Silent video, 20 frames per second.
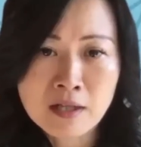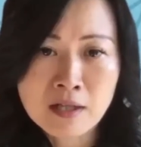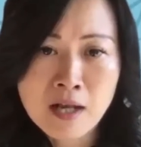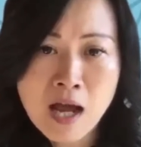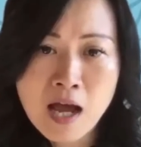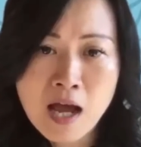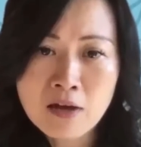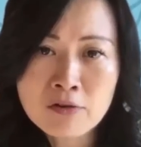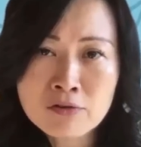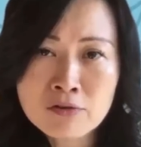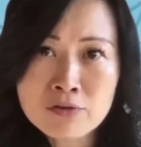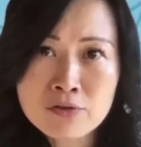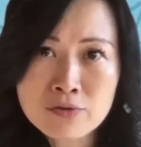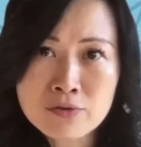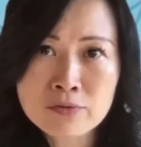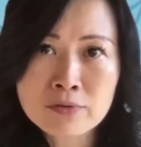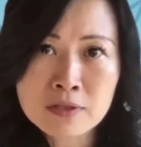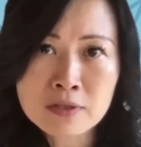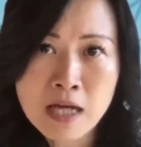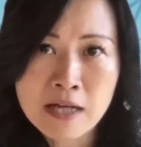and how
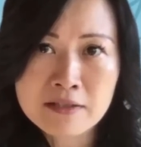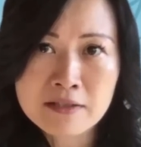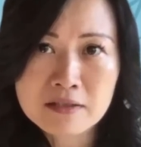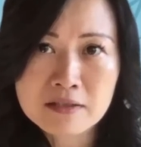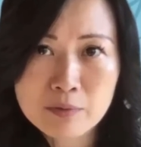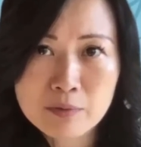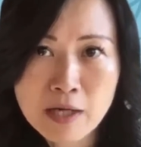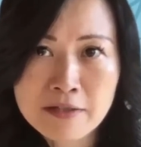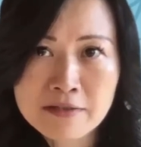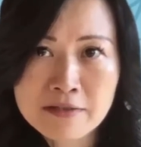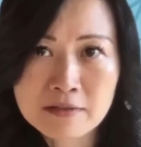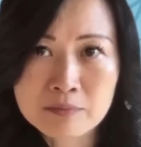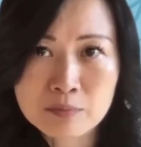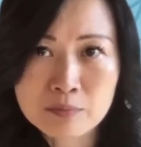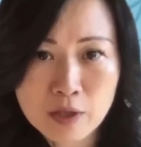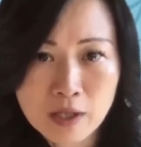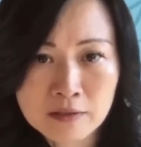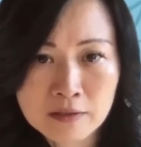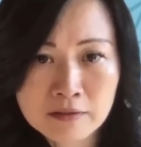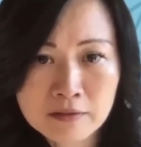should enterprises
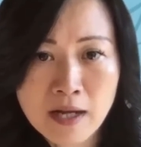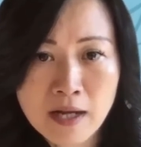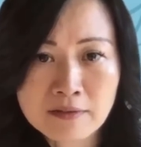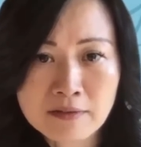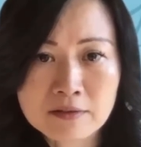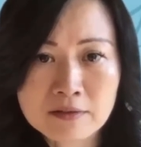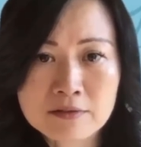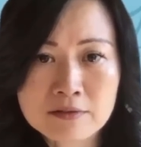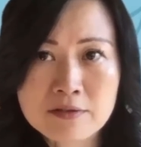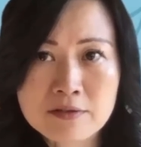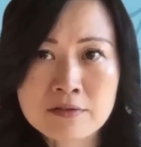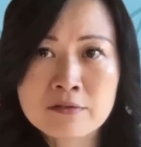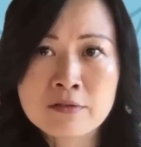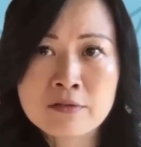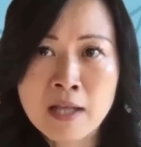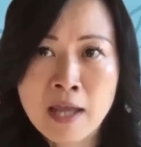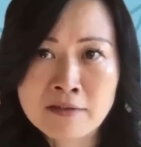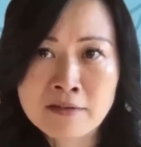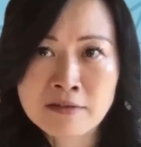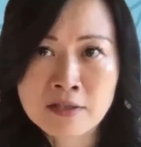prioritize their
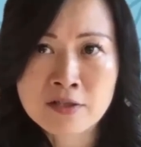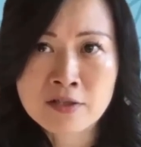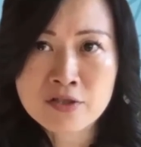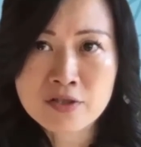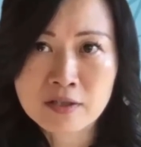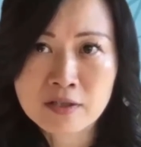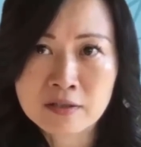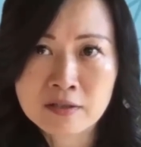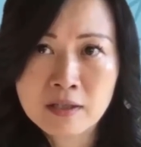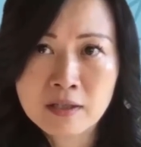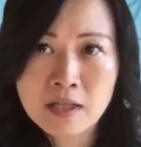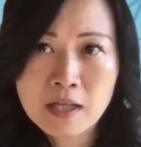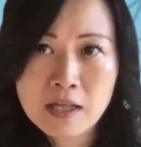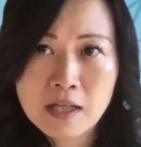digitalization